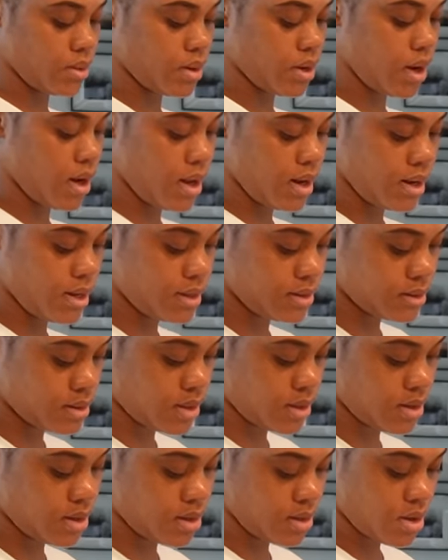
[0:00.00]
you call it
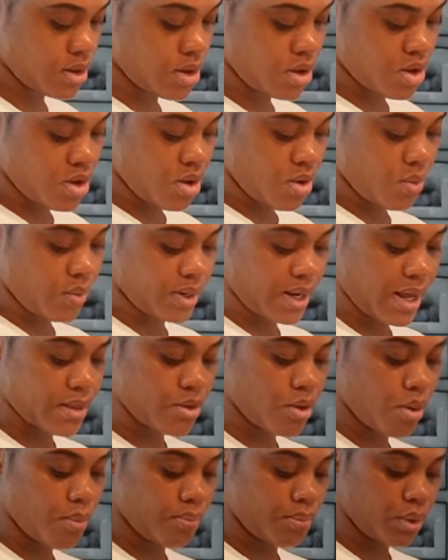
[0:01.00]
when I
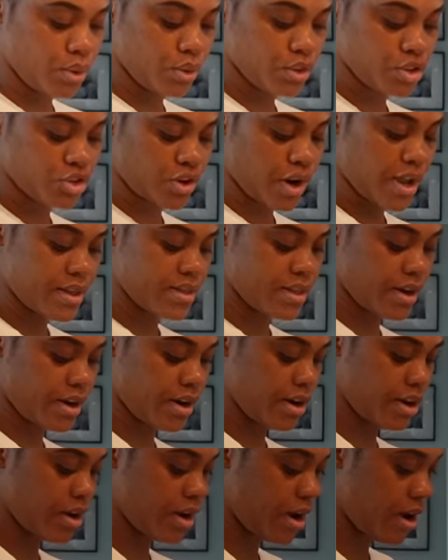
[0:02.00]
don't blow dry their
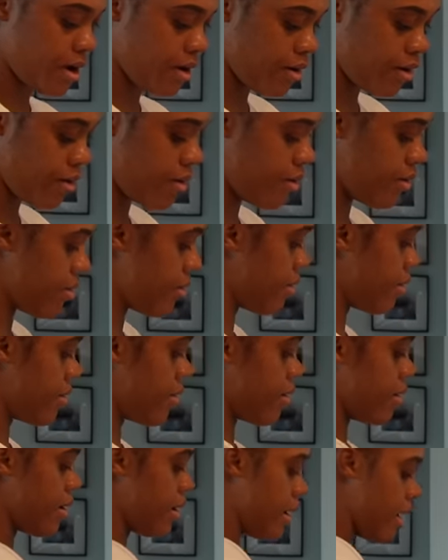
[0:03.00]
hair
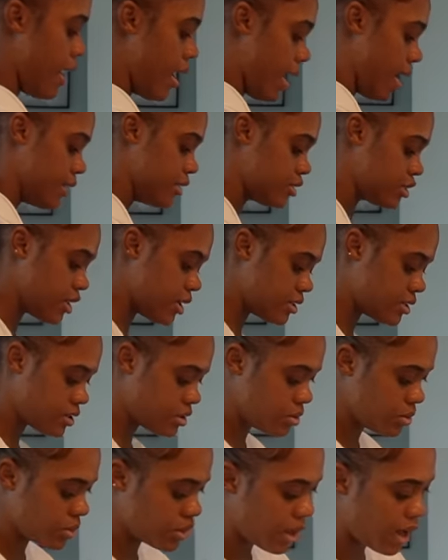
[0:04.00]
I'll
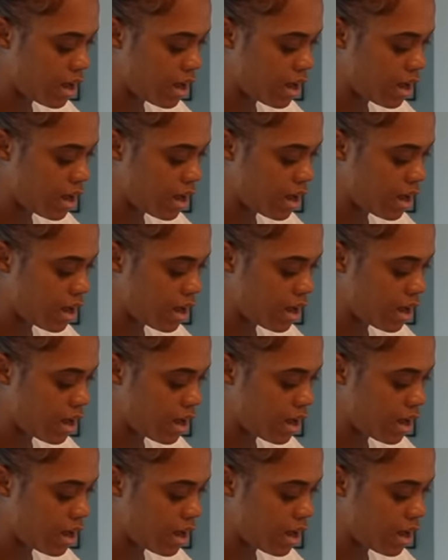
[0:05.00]
just do the